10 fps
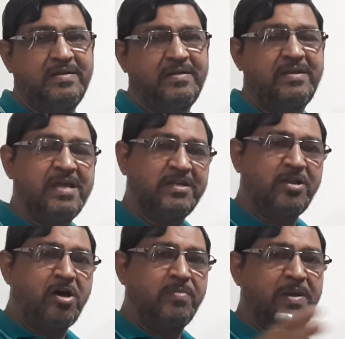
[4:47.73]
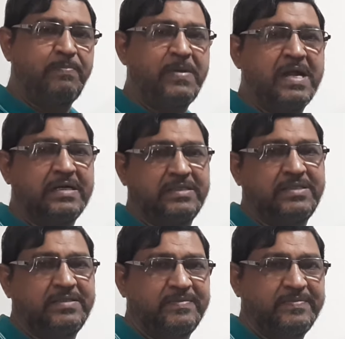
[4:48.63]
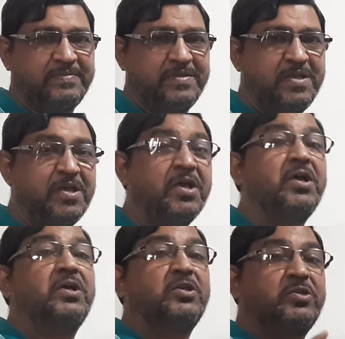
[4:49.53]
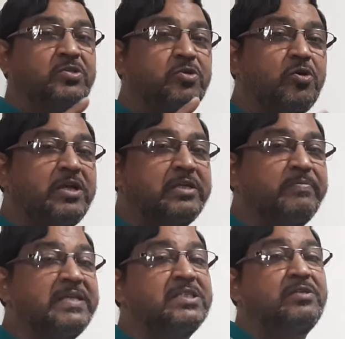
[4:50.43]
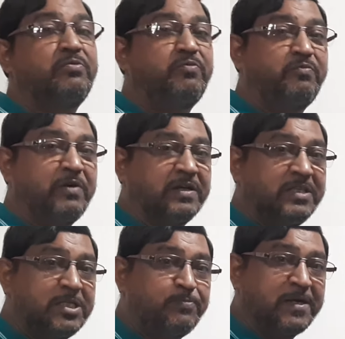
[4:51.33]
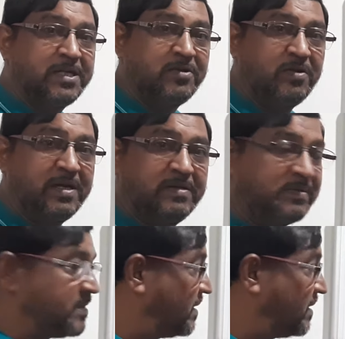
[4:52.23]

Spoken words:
like normal plants. So it means for this particular